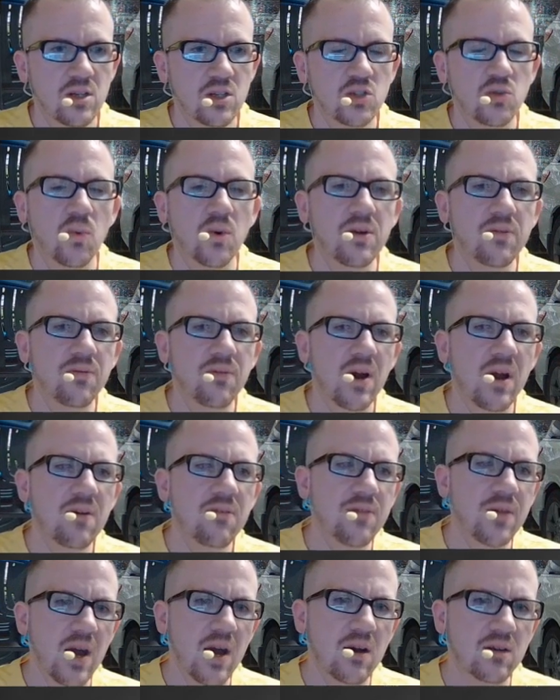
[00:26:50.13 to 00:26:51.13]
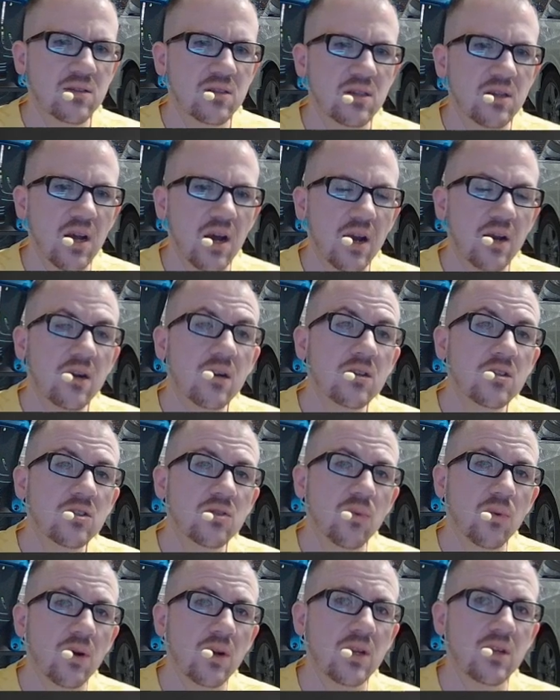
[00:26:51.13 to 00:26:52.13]

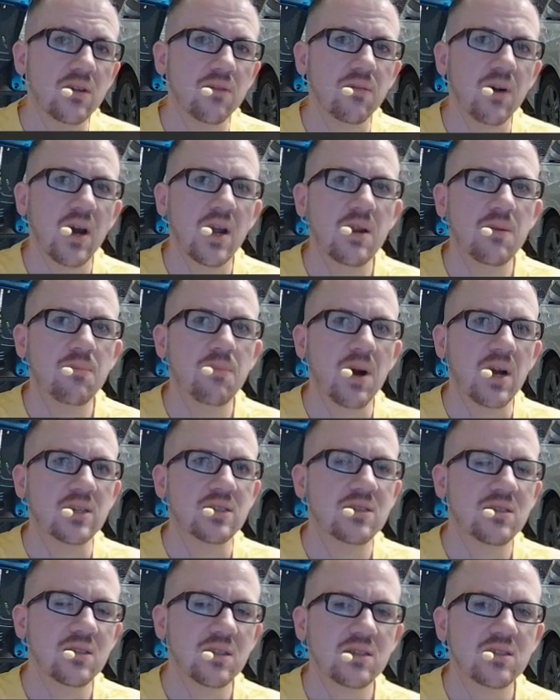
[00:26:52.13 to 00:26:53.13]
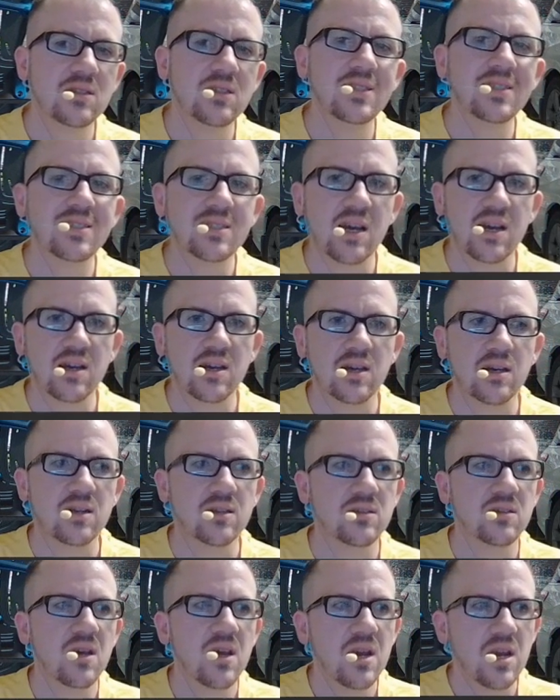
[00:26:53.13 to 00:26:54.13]
25,920 divided by 60
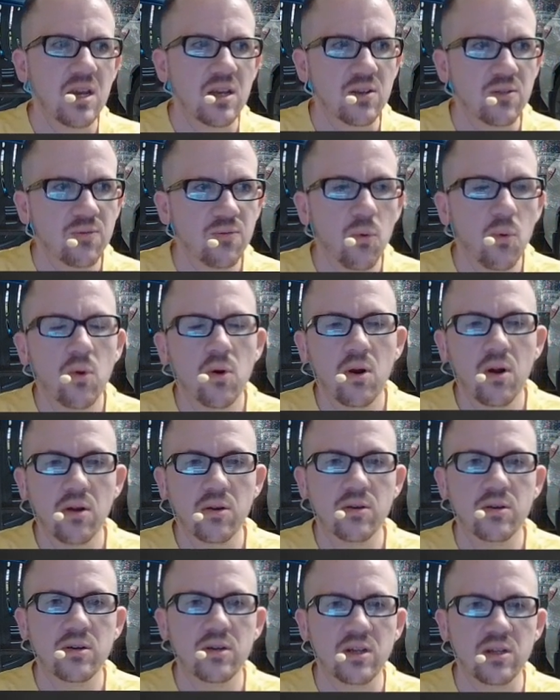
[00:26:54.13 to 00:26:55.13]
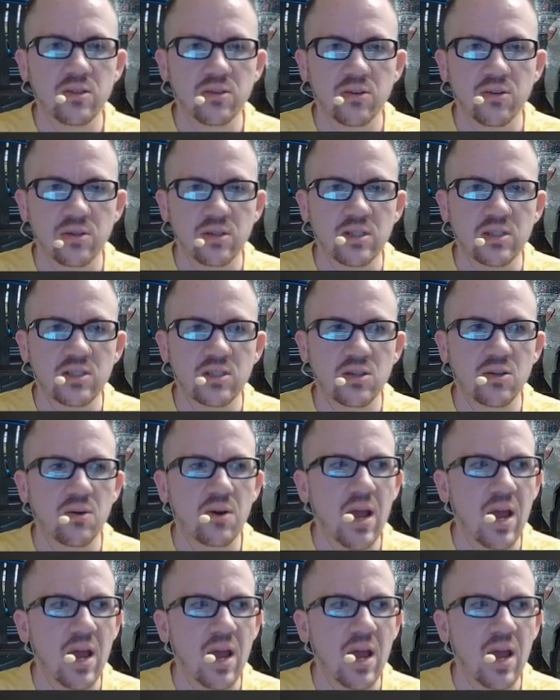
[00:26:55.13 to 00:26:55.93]
seconds is 432.